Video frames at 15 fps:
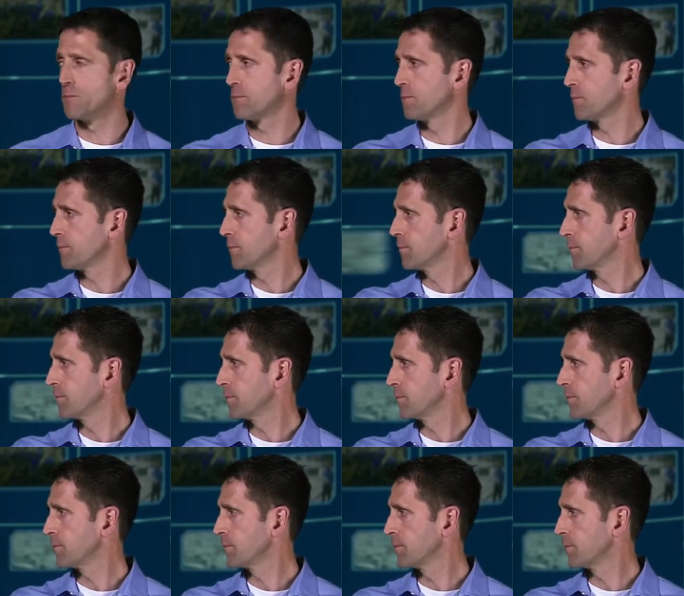
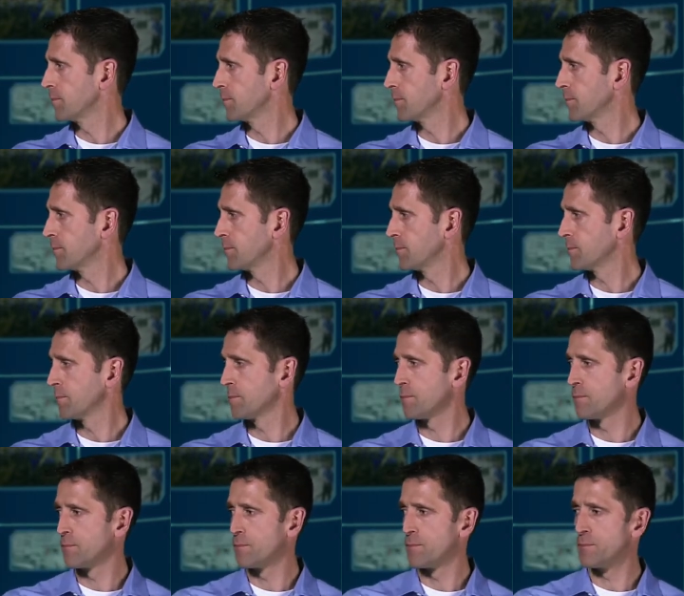
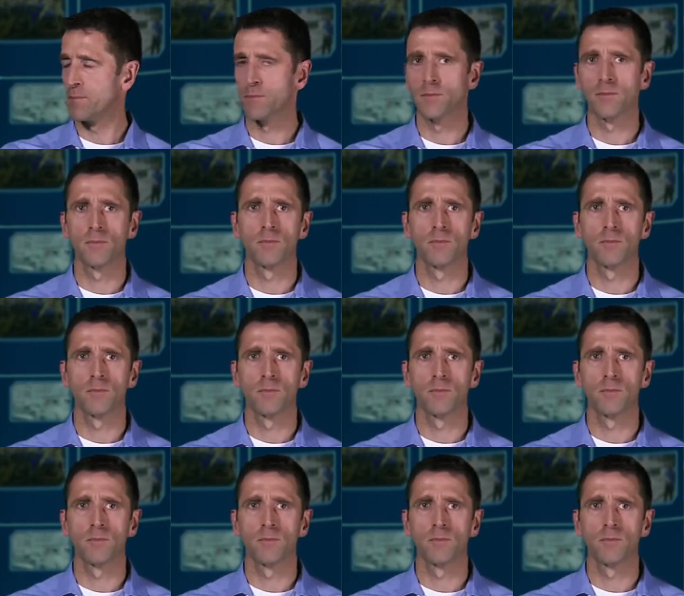Nobody speaks.